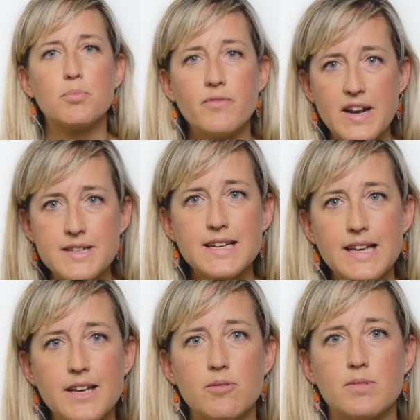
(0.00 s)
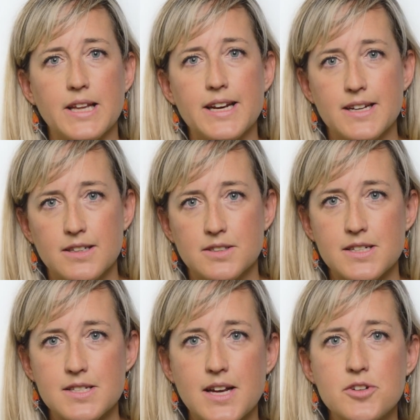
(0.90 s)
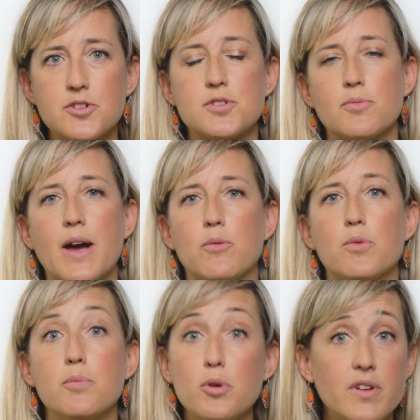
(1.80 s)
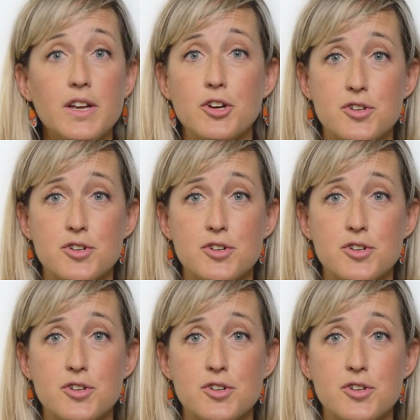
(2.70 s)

Preventing heat related illness centers around removing